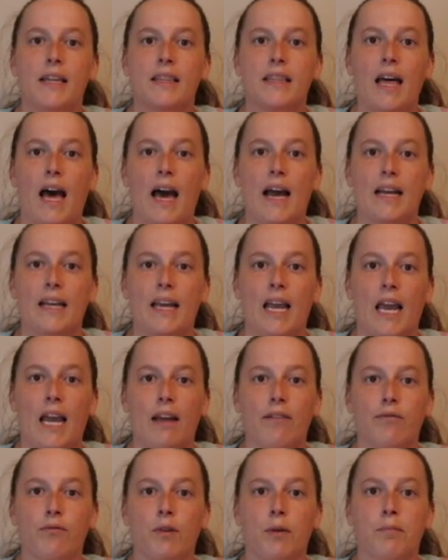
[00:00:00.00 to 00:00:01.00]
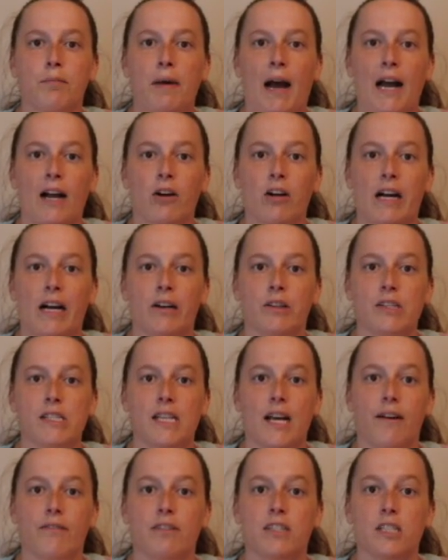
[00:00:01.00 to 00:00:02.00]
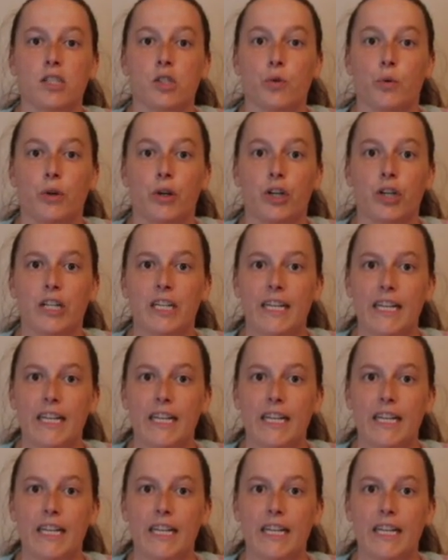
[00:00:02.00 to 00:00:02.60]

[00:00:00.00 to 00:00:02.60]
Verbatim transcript: that came from backgrounds of disordered